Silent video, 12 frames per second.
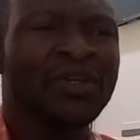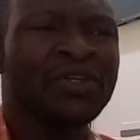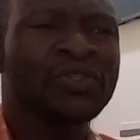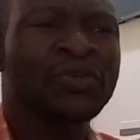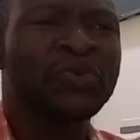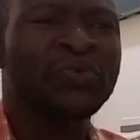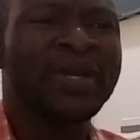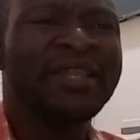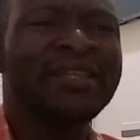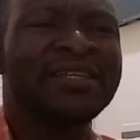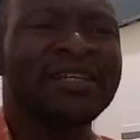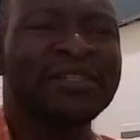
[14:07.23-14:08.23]
So
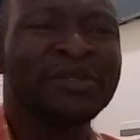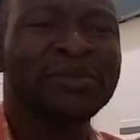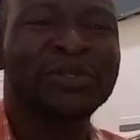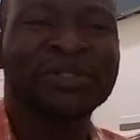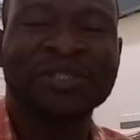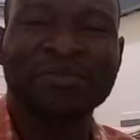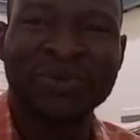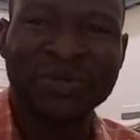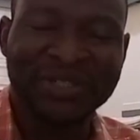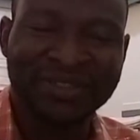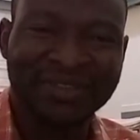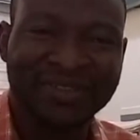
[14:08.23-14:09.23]
when this assumption is
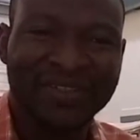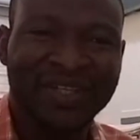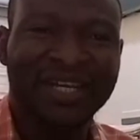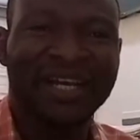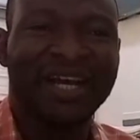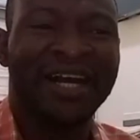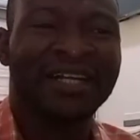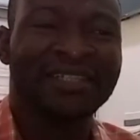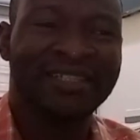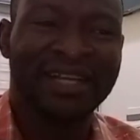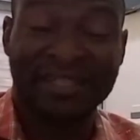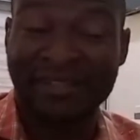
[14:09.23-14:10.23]
broken,
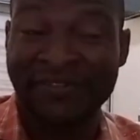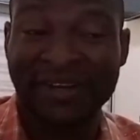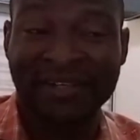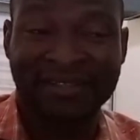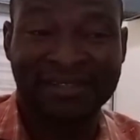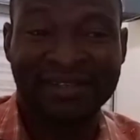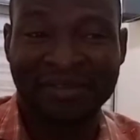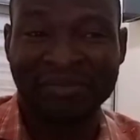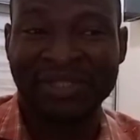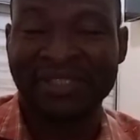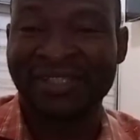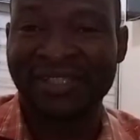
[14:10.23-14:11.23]
artifacts can
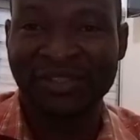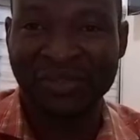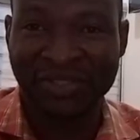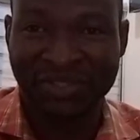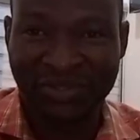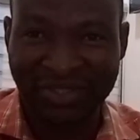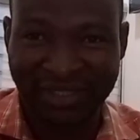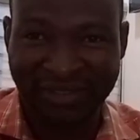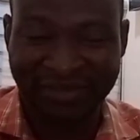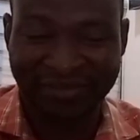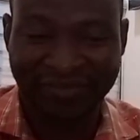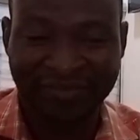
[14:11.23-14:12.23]
be seen on the screen.
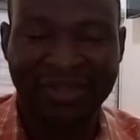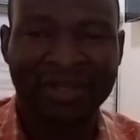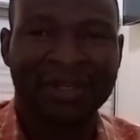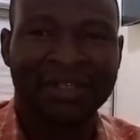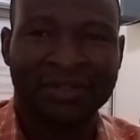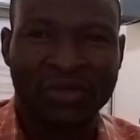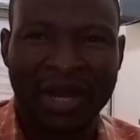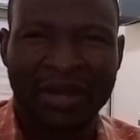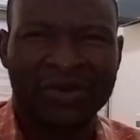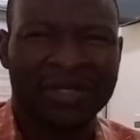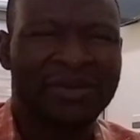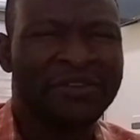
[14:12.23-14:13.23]
So
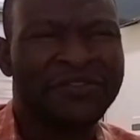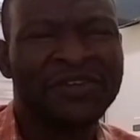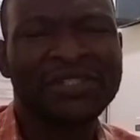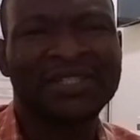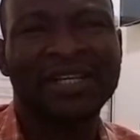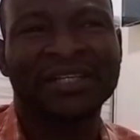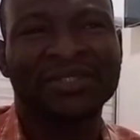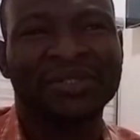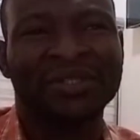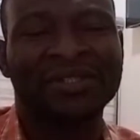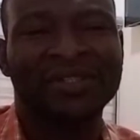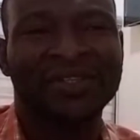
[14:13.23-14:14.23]
on our first
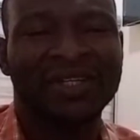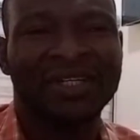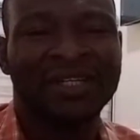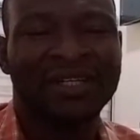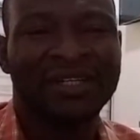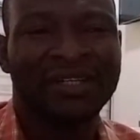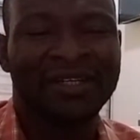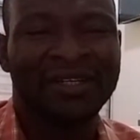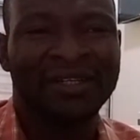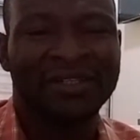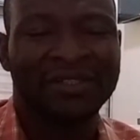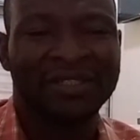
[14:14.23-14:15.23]
lecture
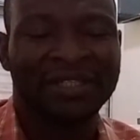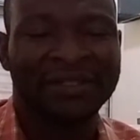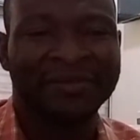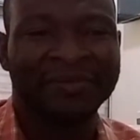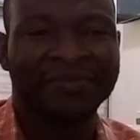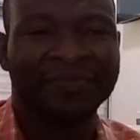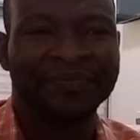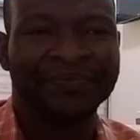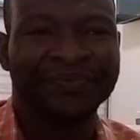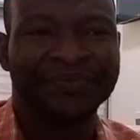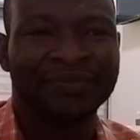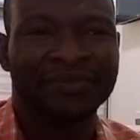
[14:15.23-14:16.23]

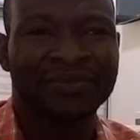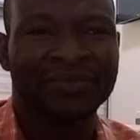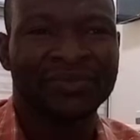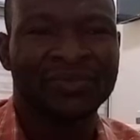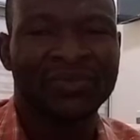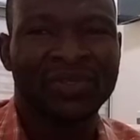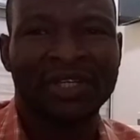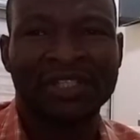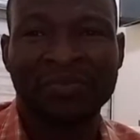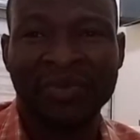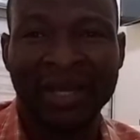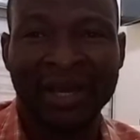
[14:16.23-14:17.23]
on
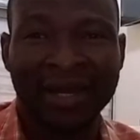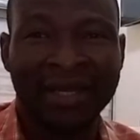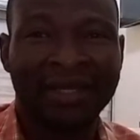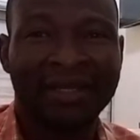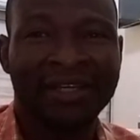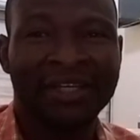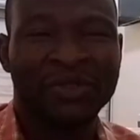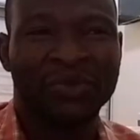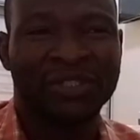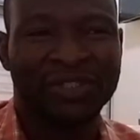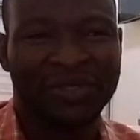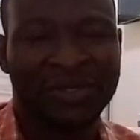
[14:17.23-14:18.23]
SPI, we
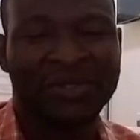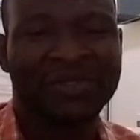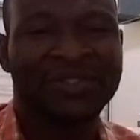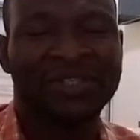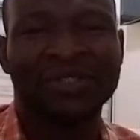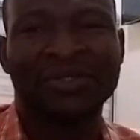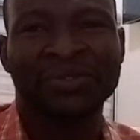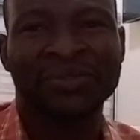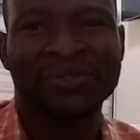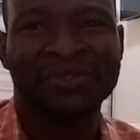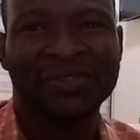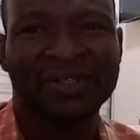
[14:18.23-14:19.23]
discussed
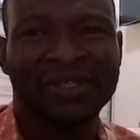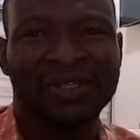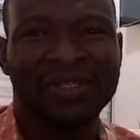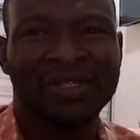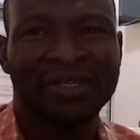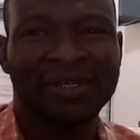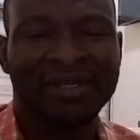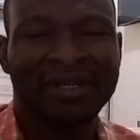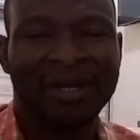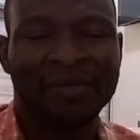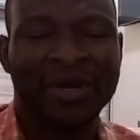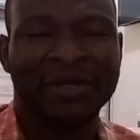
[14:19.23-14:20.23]
issues
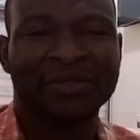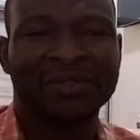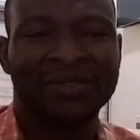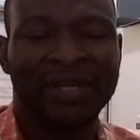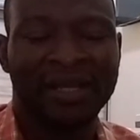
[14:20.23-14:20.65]
about